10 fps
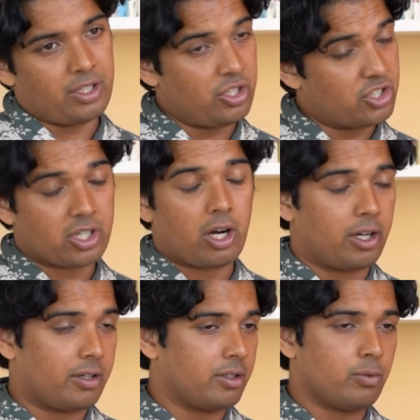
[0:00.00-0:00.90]

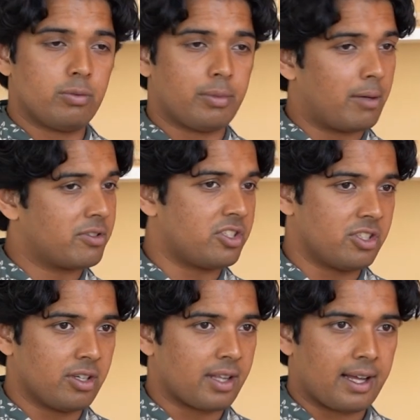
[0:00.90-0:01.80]
you wouldn't be able to
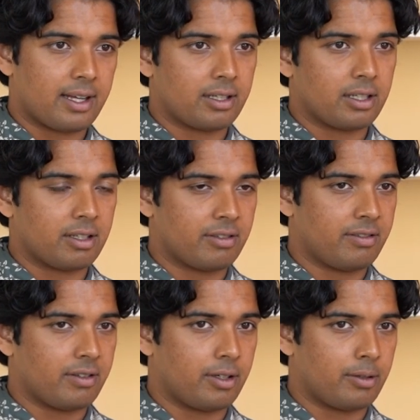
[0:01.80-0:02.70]
do that
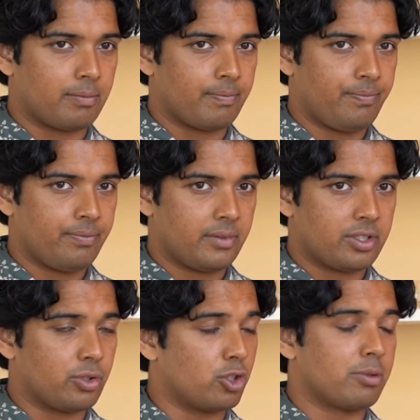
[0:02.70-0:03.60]
if
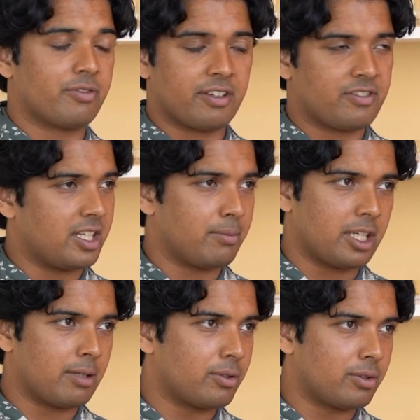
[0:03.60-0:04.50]
there's a group of 15
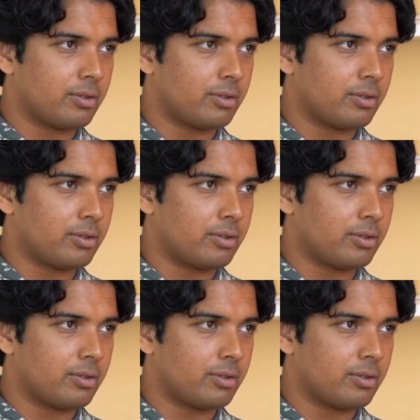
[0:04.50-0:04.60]
people.